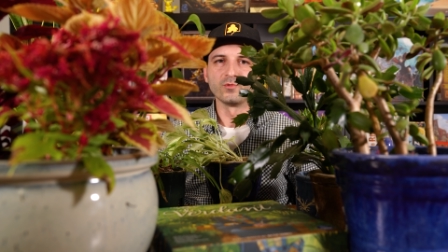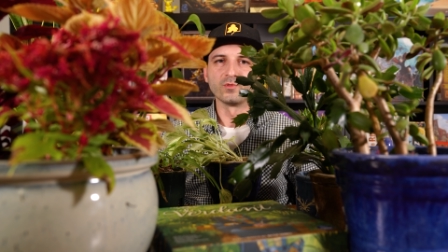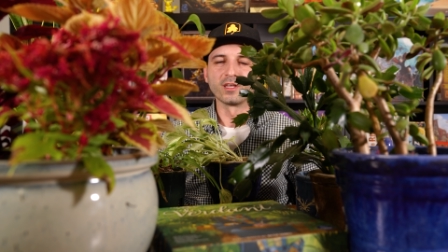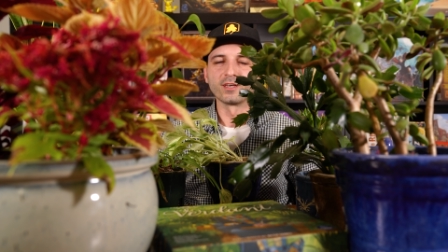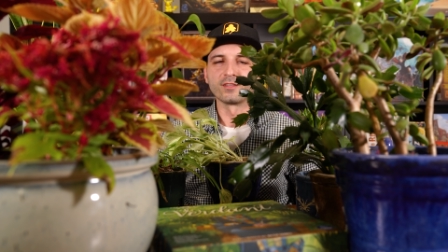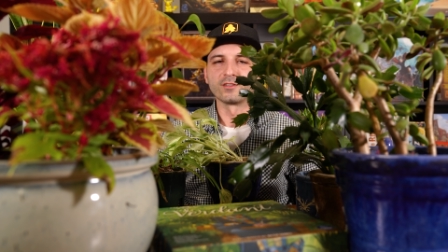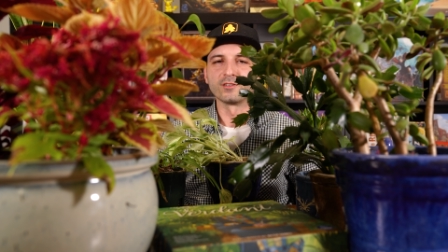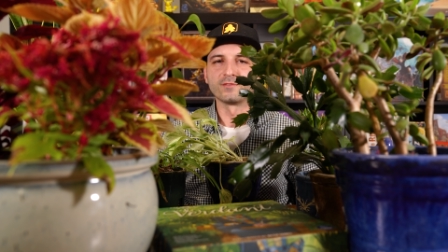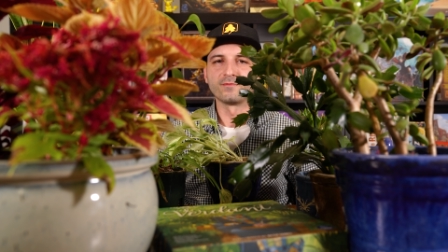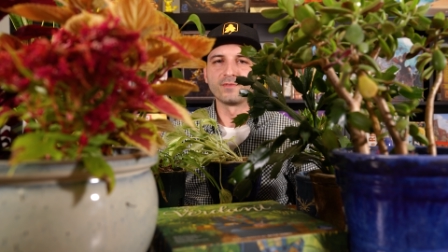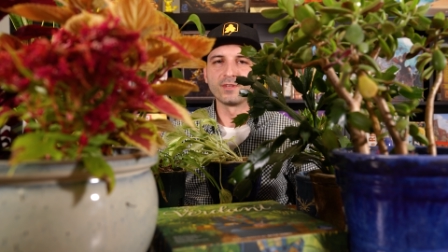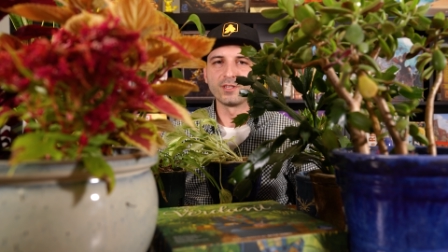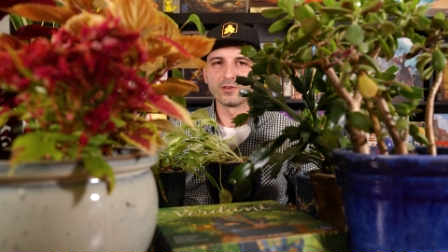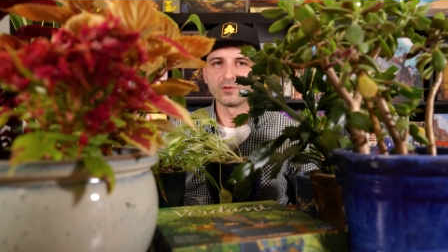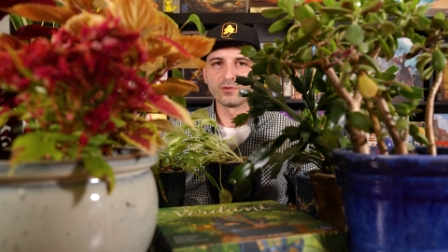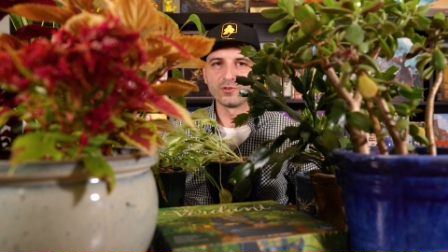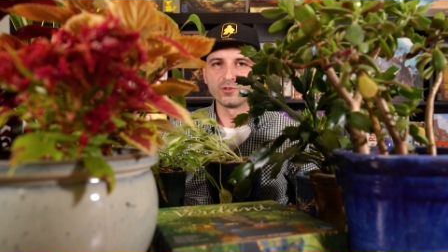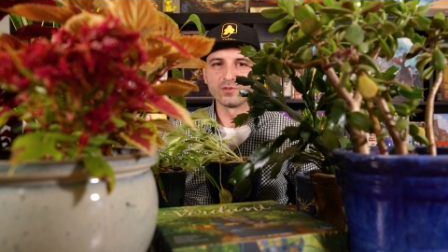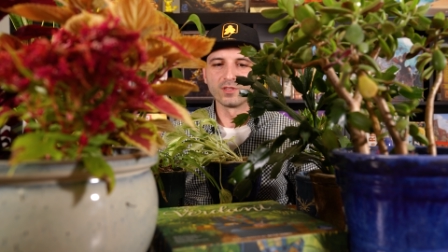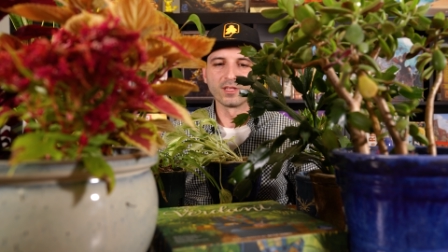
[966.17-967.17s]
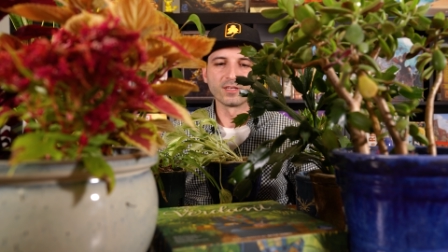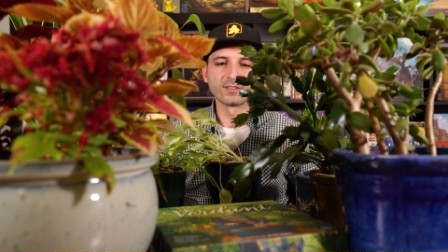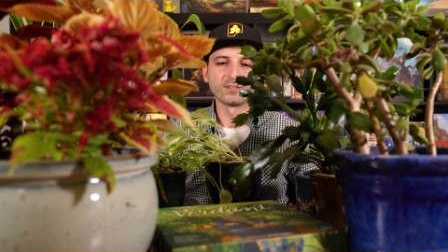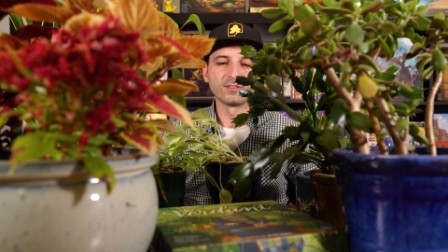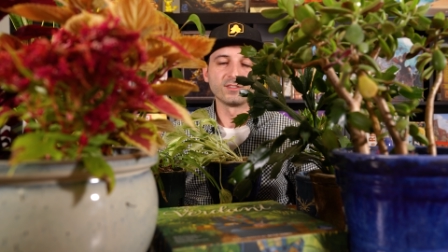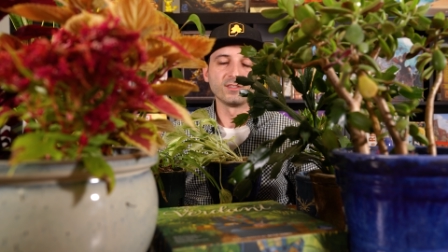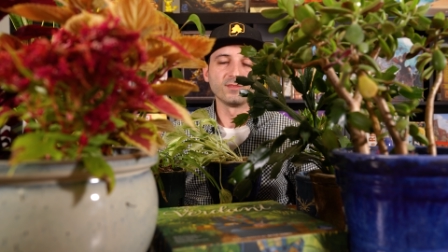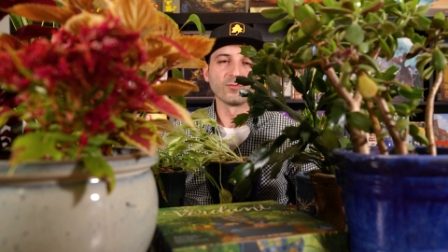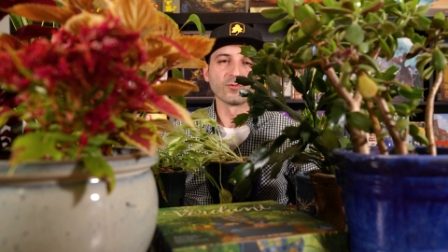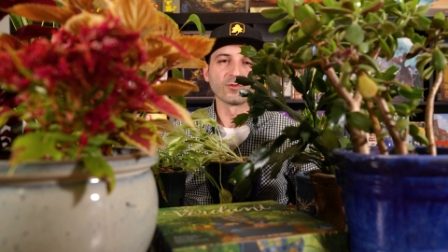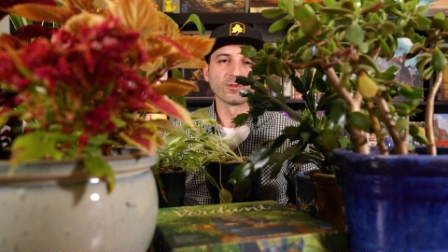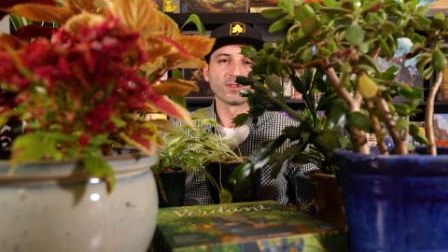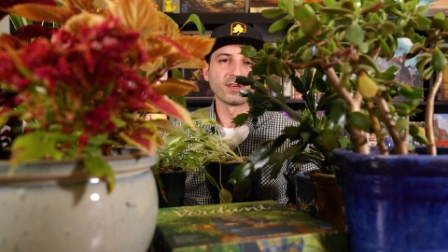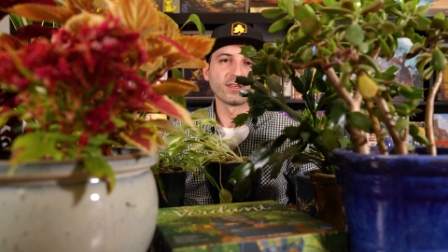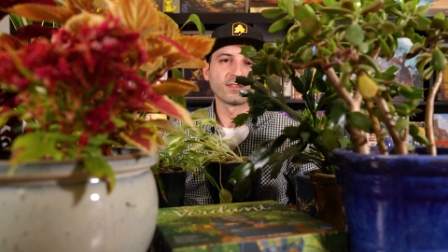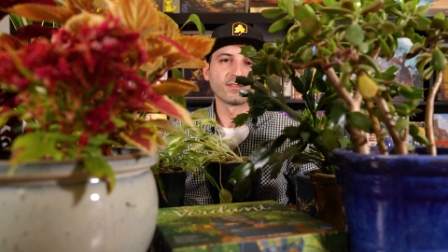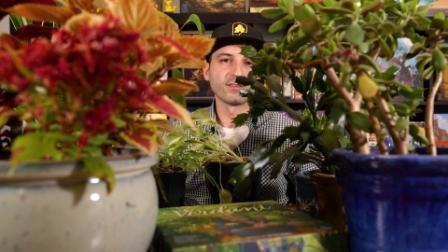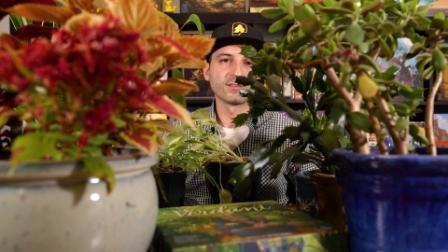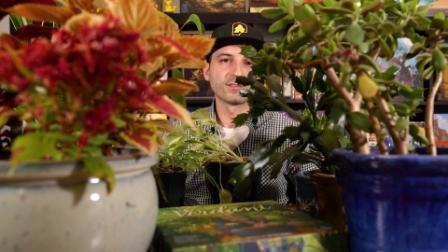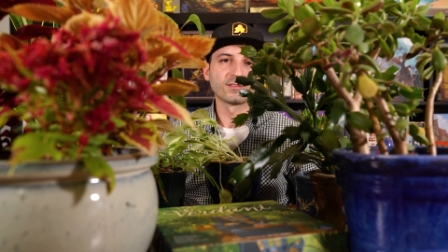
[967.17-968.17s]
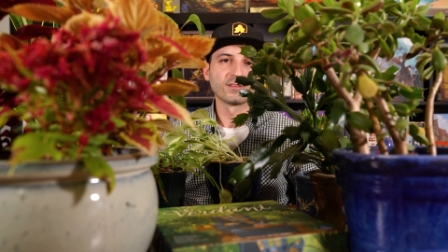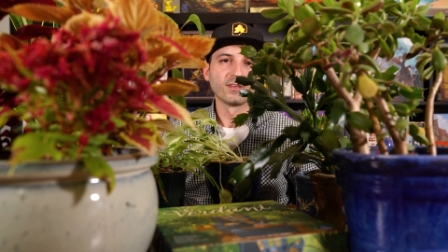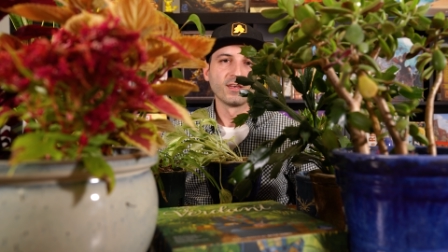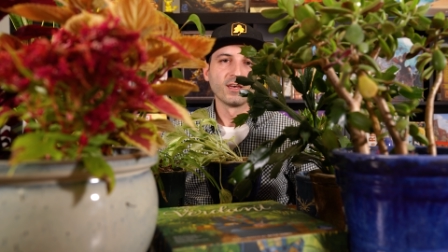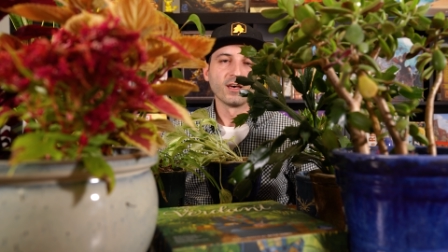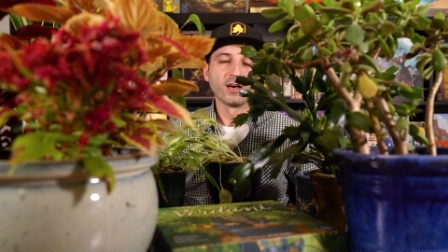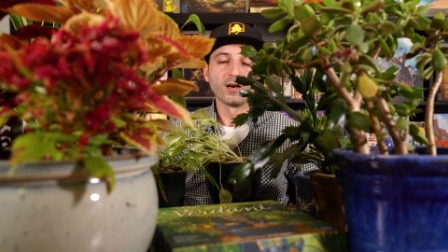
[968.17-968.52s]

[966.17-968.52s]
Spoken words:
like this video and you'd like to see more like this.